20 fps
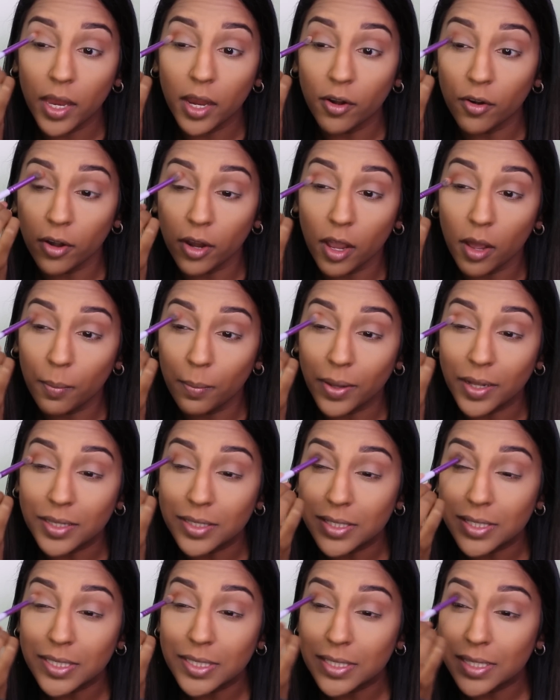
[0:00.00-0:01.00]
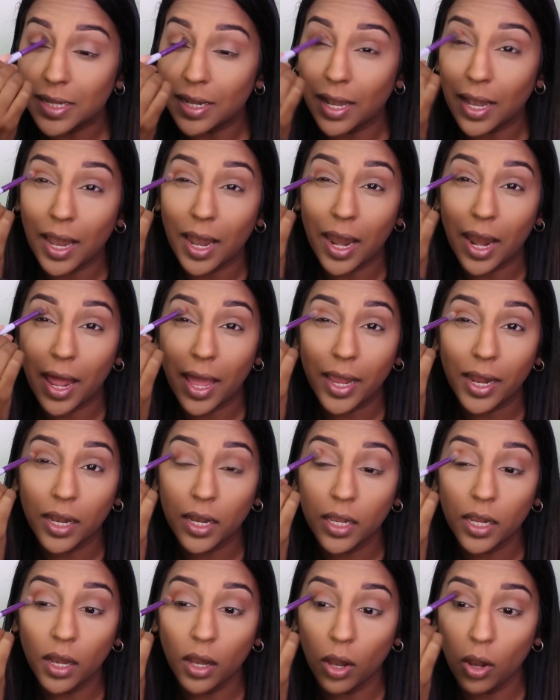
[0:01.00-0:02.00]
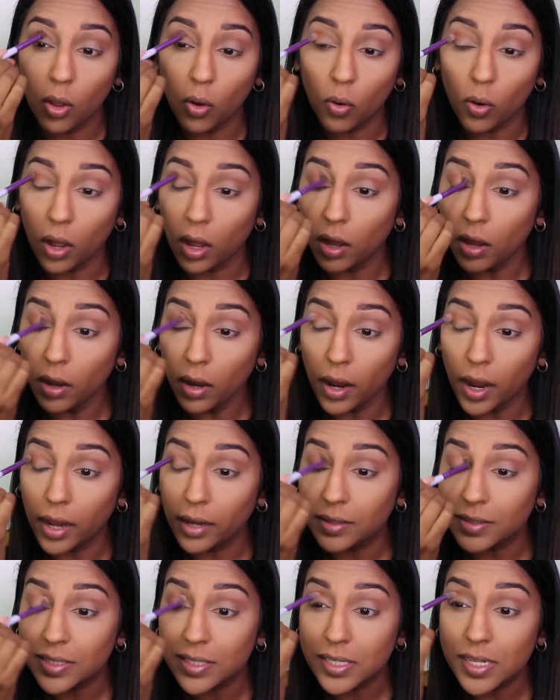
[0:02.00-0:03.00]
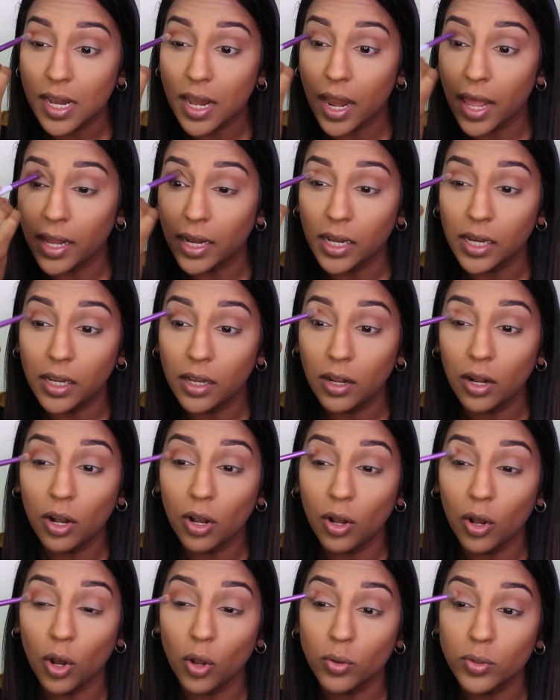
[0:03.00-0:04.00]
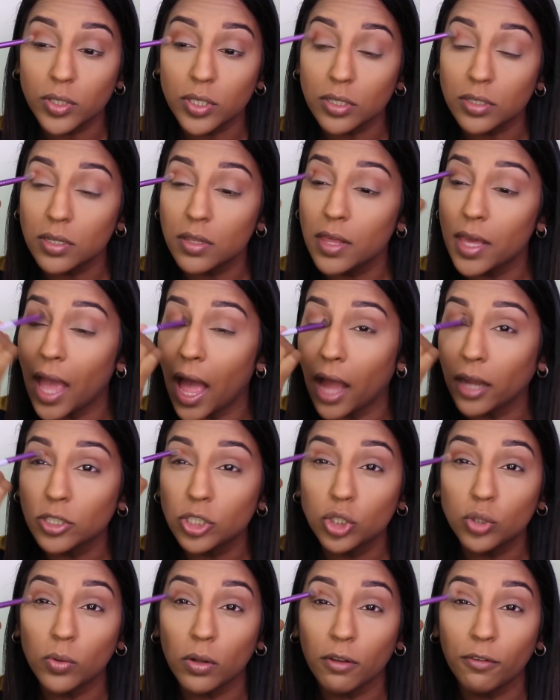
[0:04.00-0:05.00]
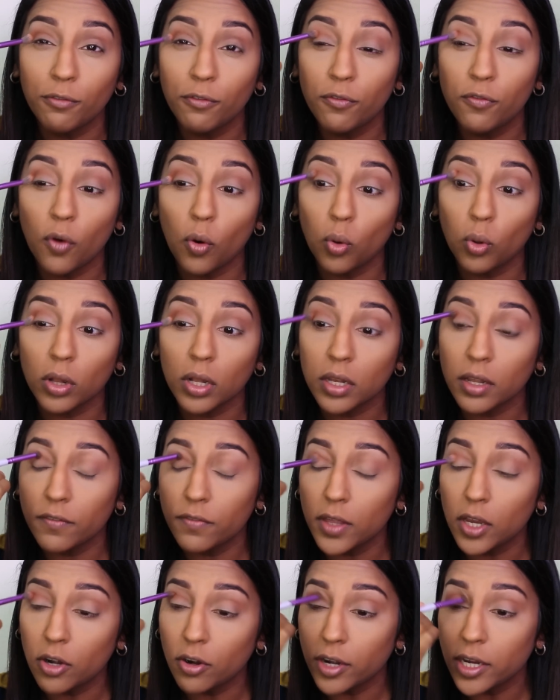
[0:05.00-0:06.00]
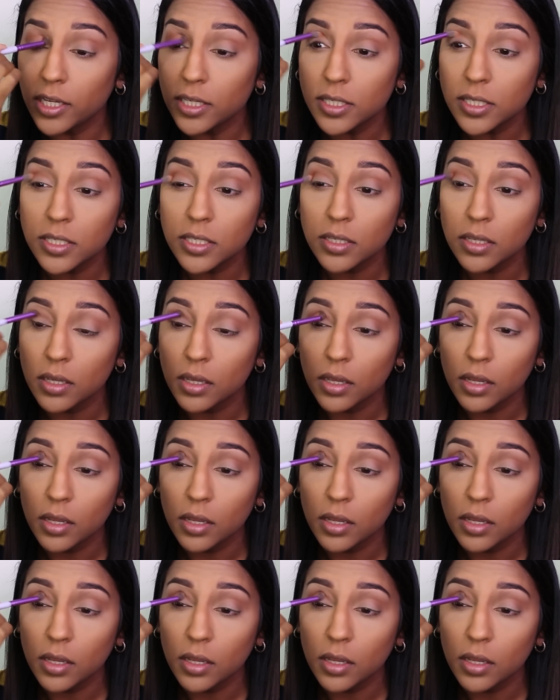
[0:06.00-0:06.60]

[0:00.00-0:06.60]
area but slightly lower and slightly closer to the actual fold of the crease.